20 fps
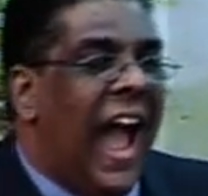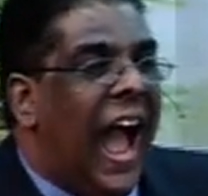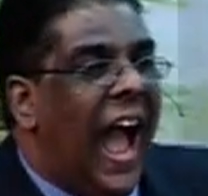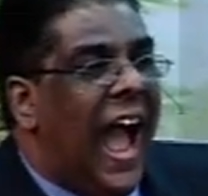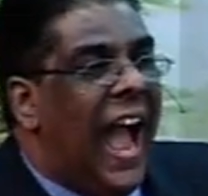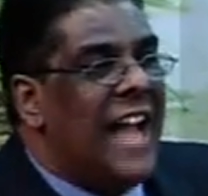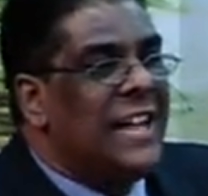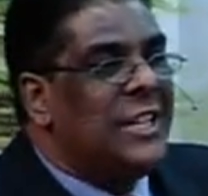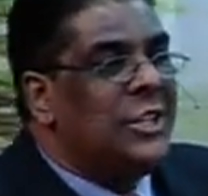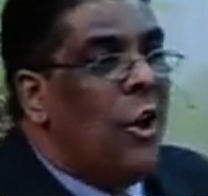
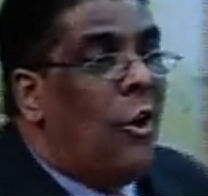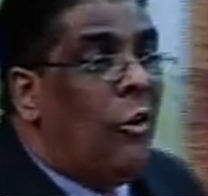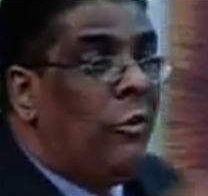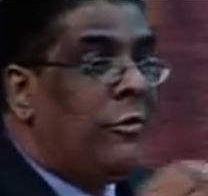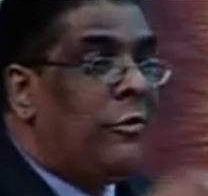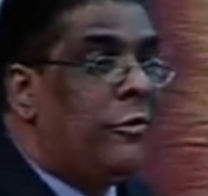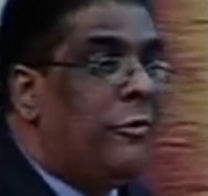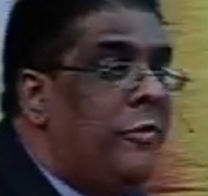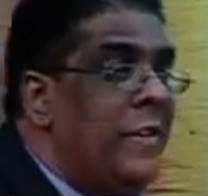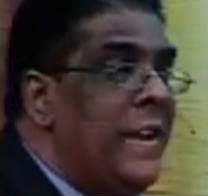I
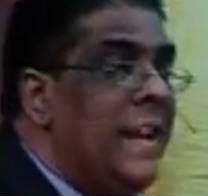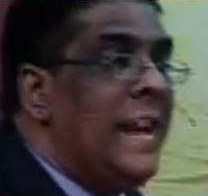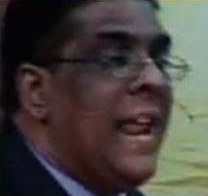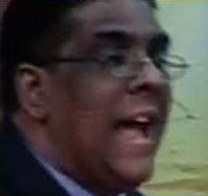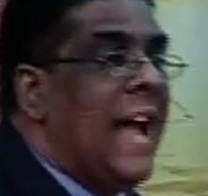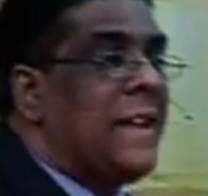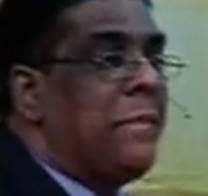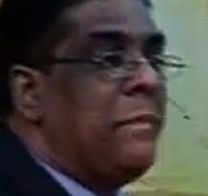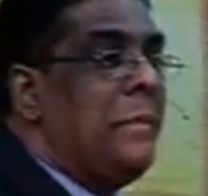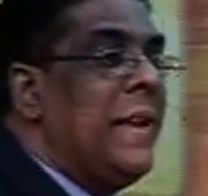don't feel
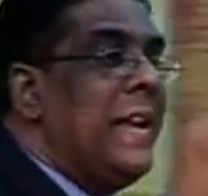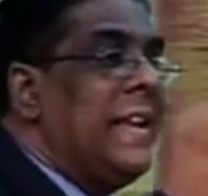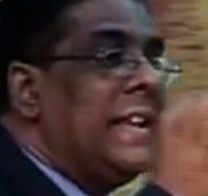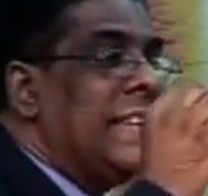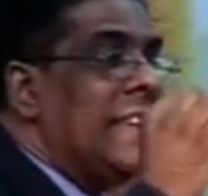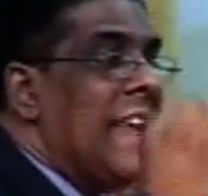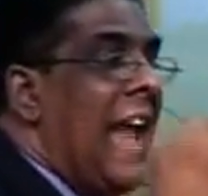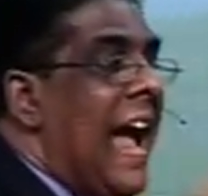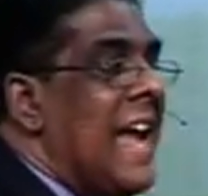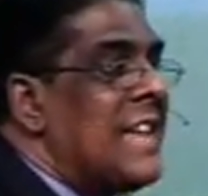like
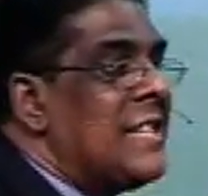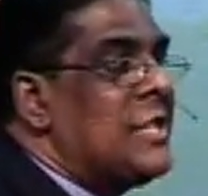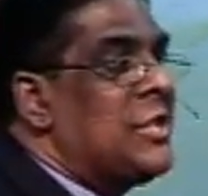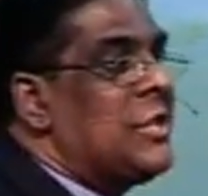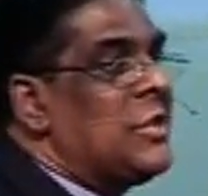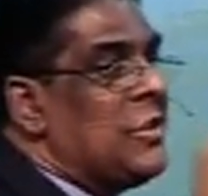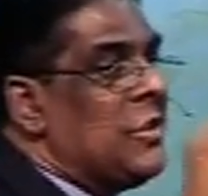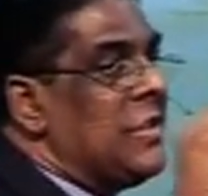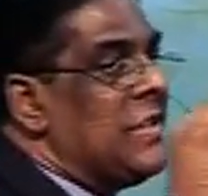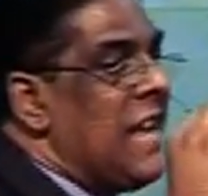being
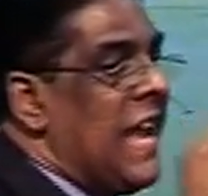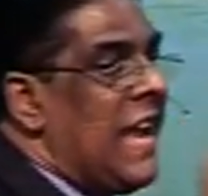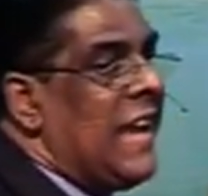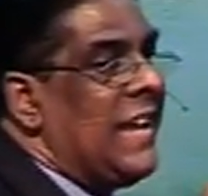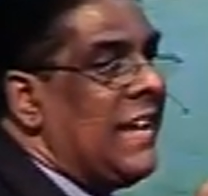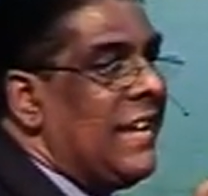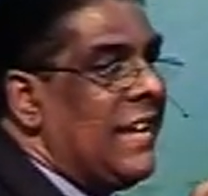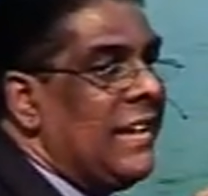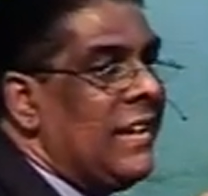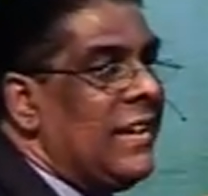nice
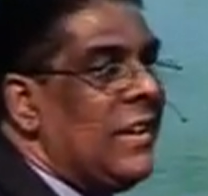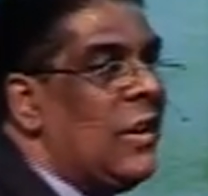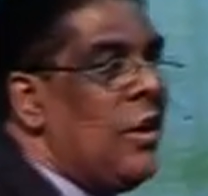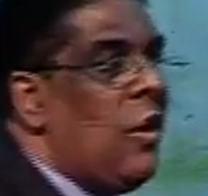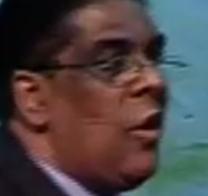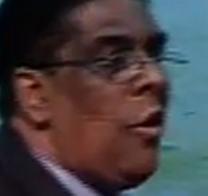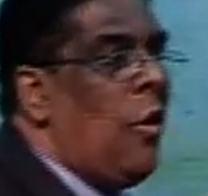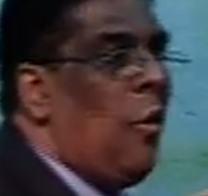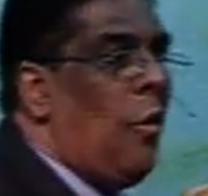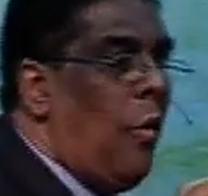today.
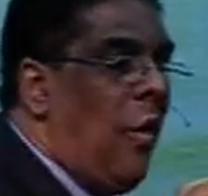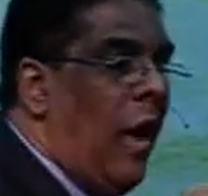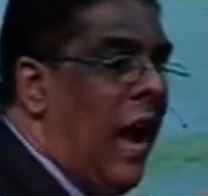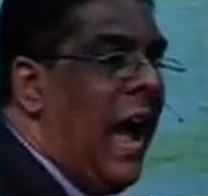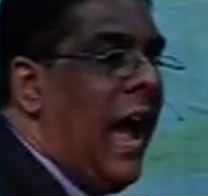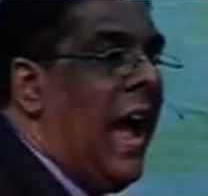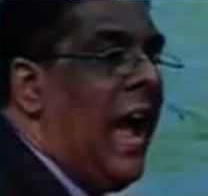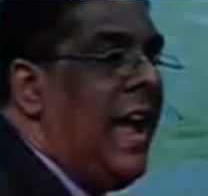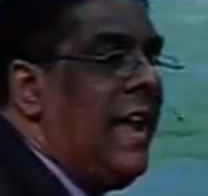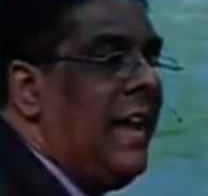
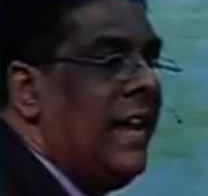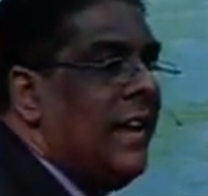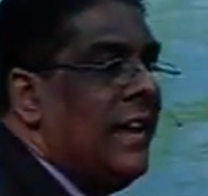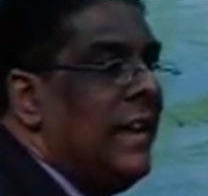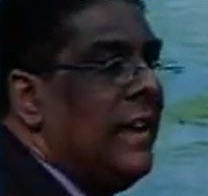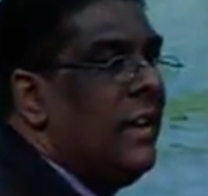Why?